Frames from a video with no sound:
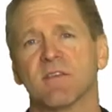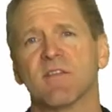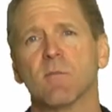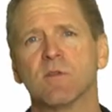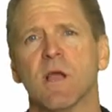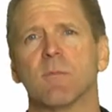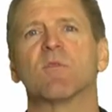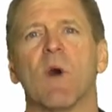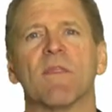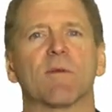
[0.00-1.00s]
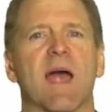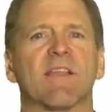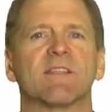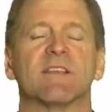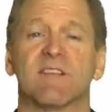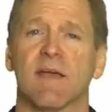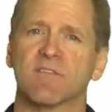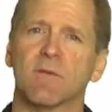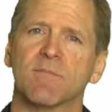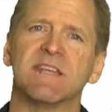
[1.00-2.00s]
Because some clubs want their athletes to
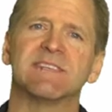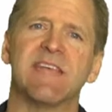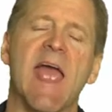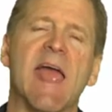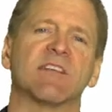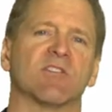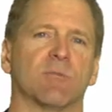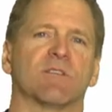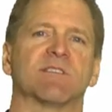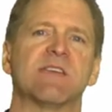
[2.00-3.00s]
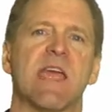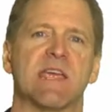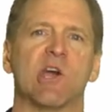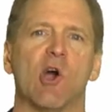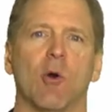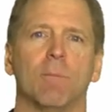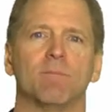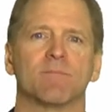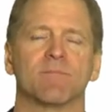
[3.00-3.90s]
have something tangible to take home.